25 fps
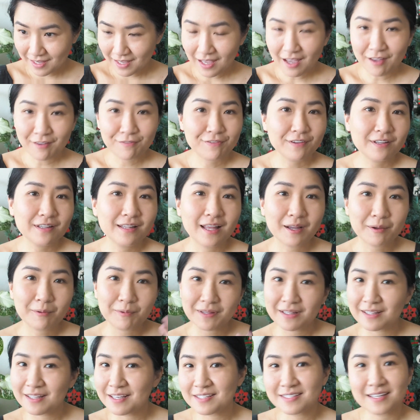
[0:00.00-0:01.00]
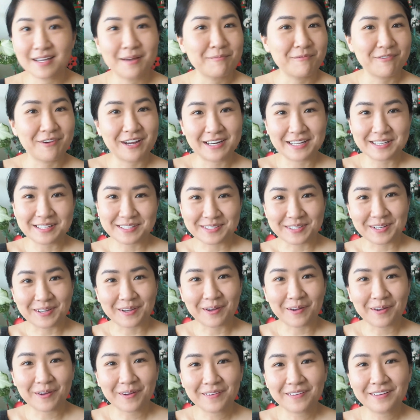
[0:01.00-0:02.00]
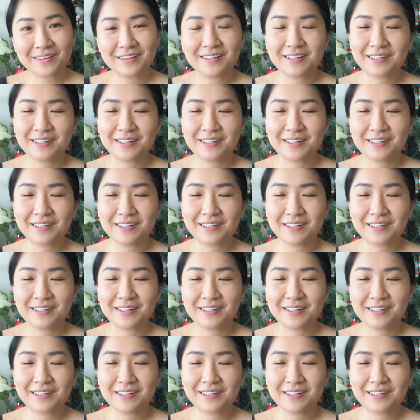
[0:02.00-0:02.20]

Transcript: I feel like with this I'm ready to go.